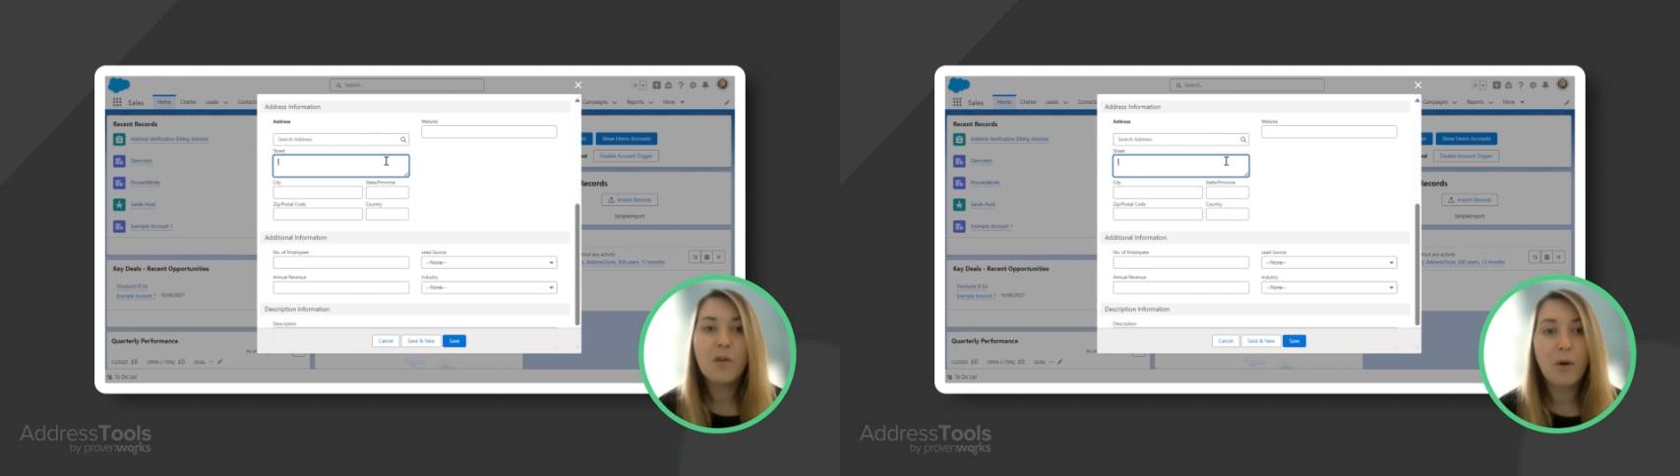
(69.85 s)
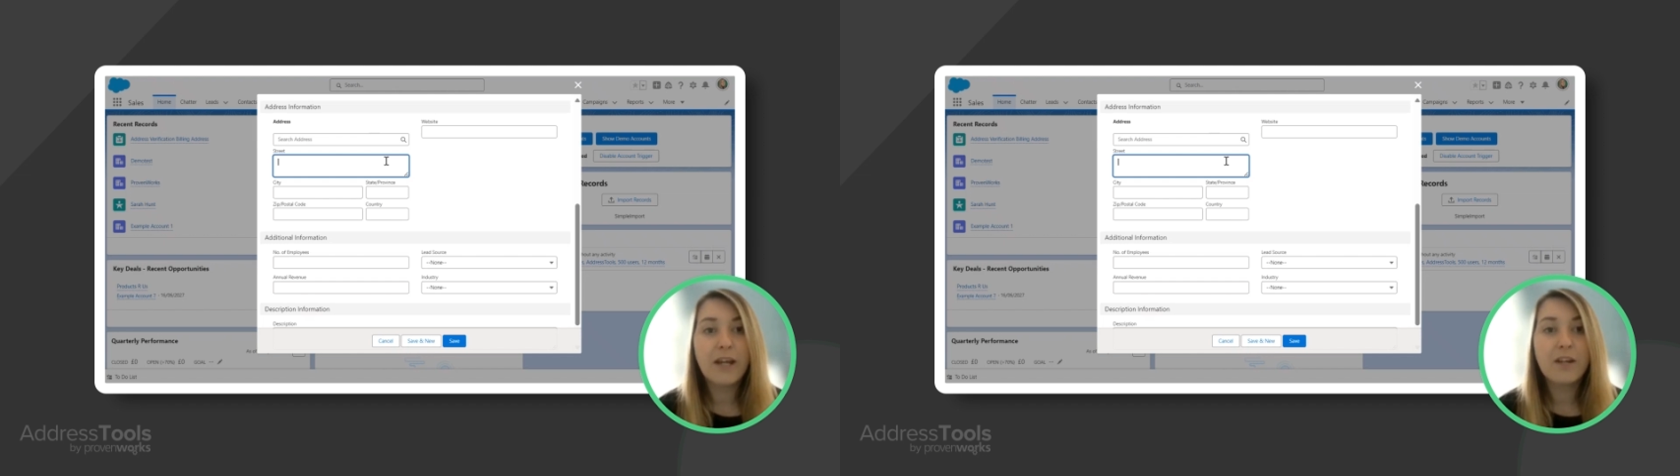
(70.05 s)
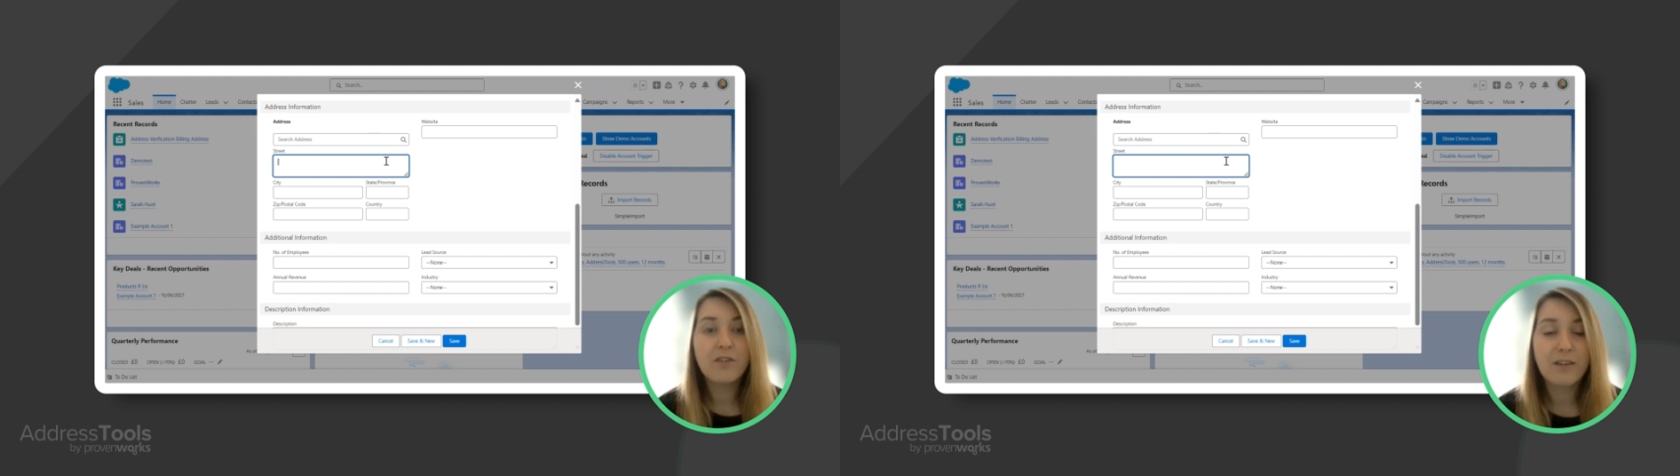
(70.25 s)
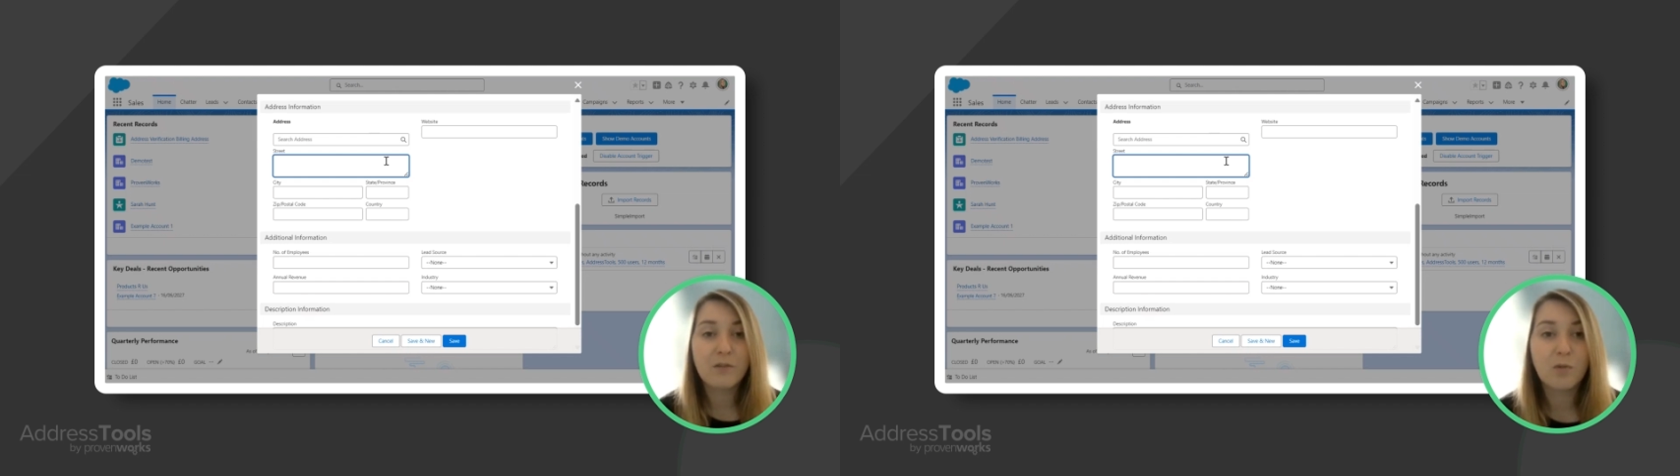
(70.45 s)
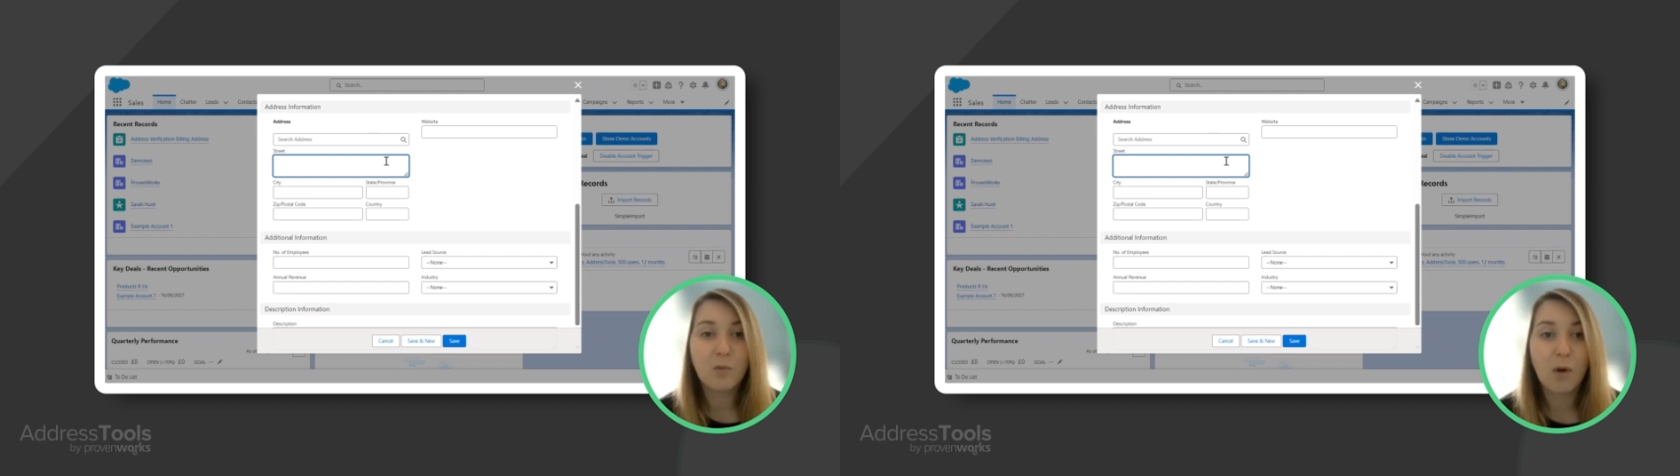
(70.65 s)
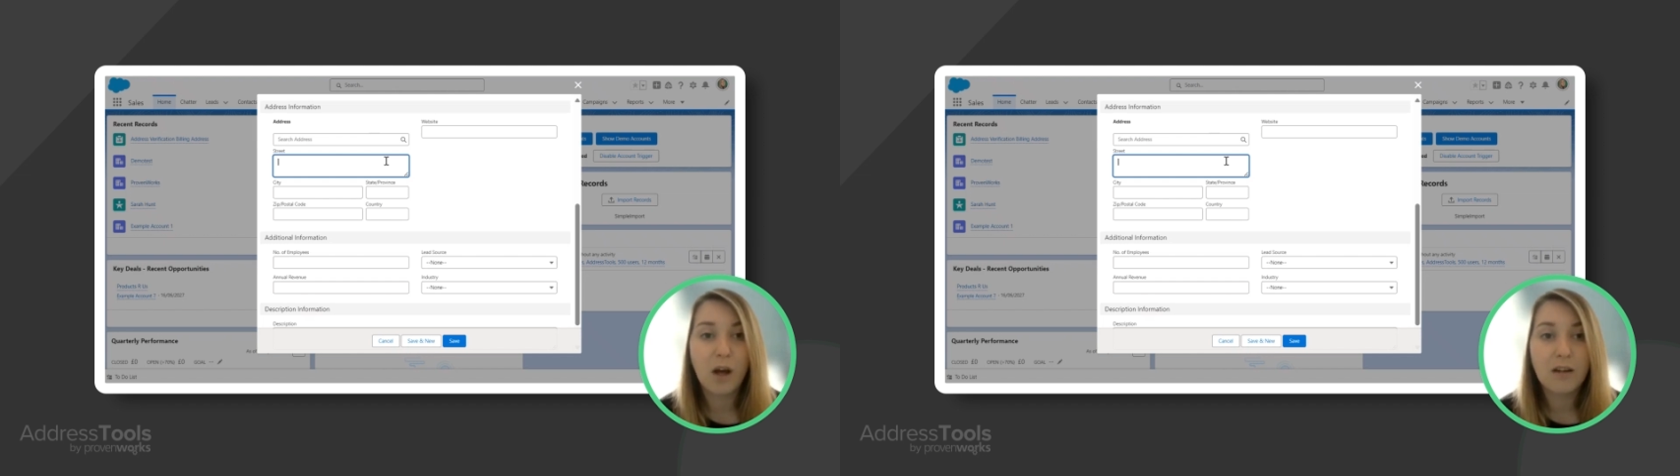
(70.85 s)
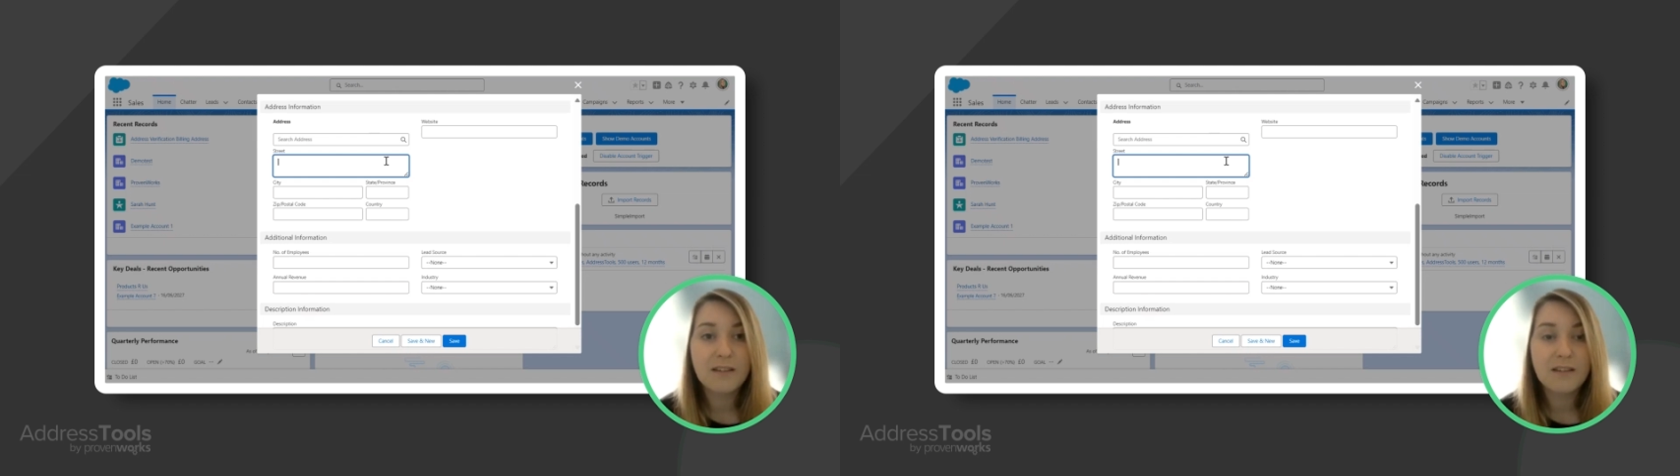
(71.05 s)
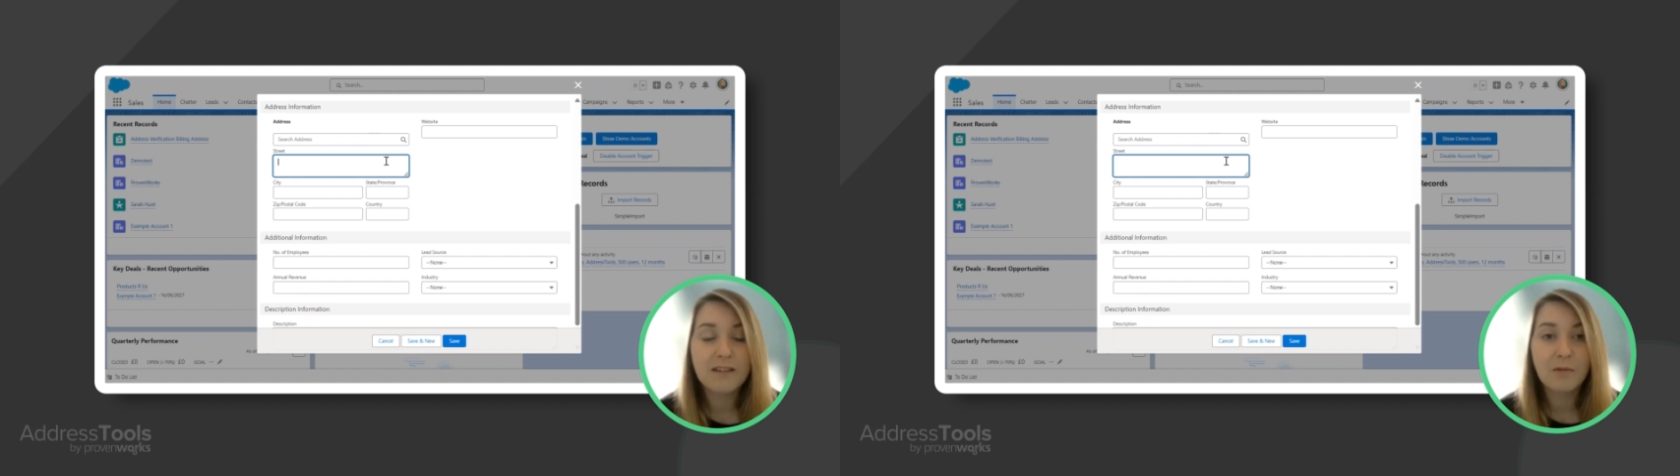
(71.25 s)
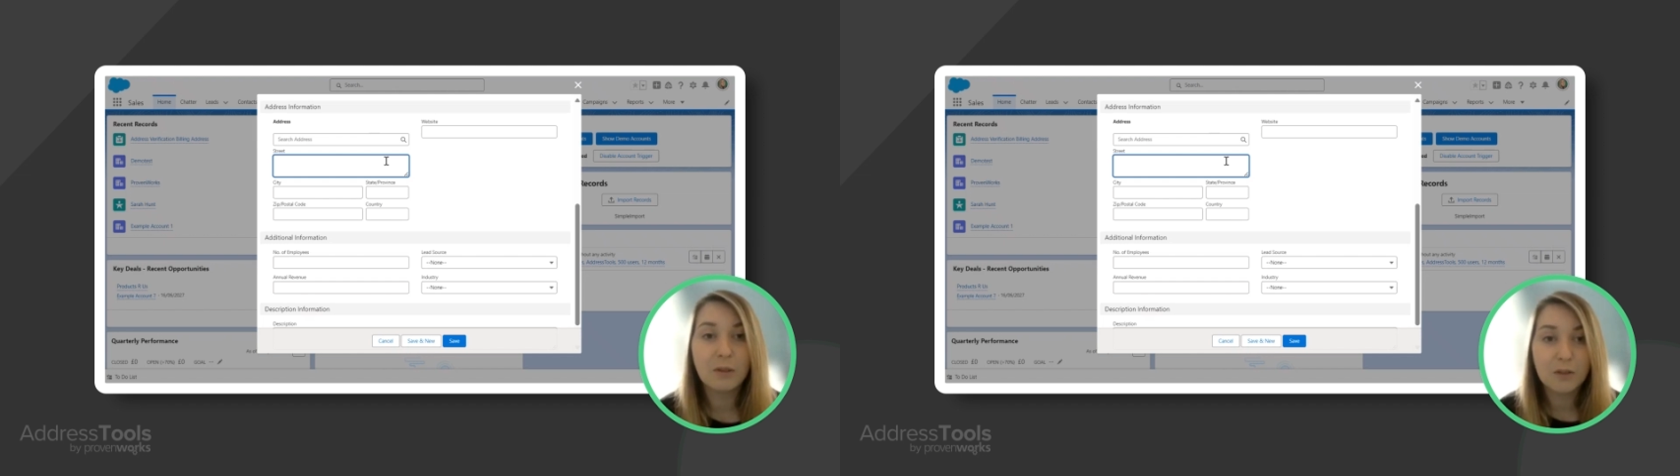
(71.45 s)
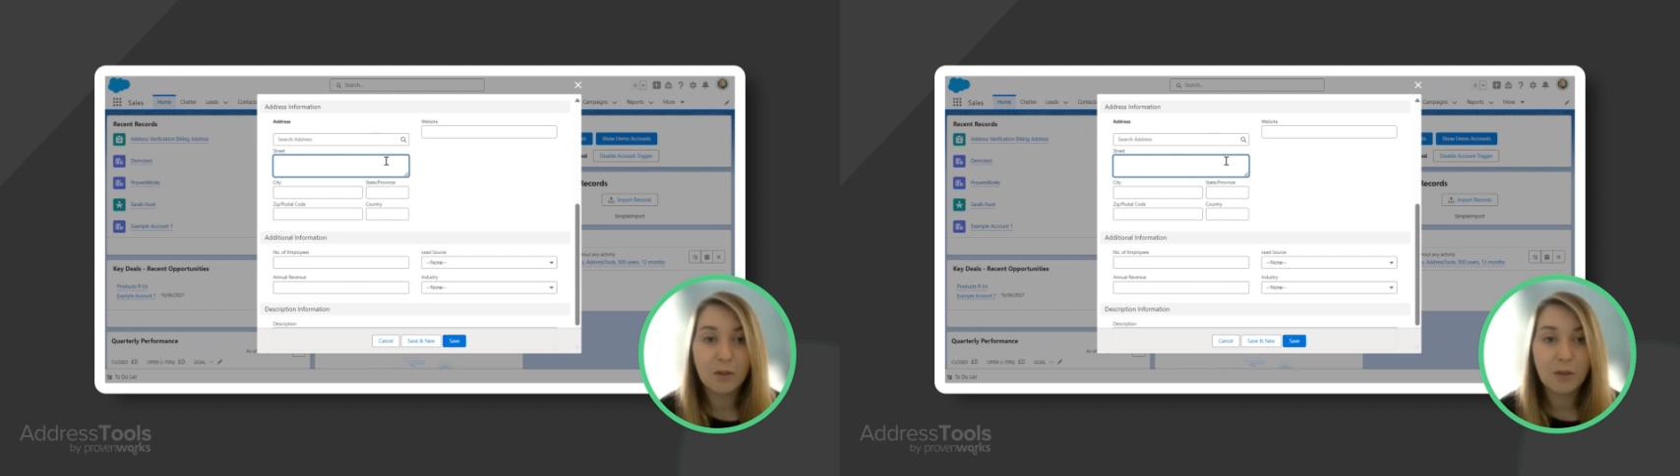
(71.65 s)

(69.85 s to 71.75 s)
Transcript: The way AddressTools works is that it will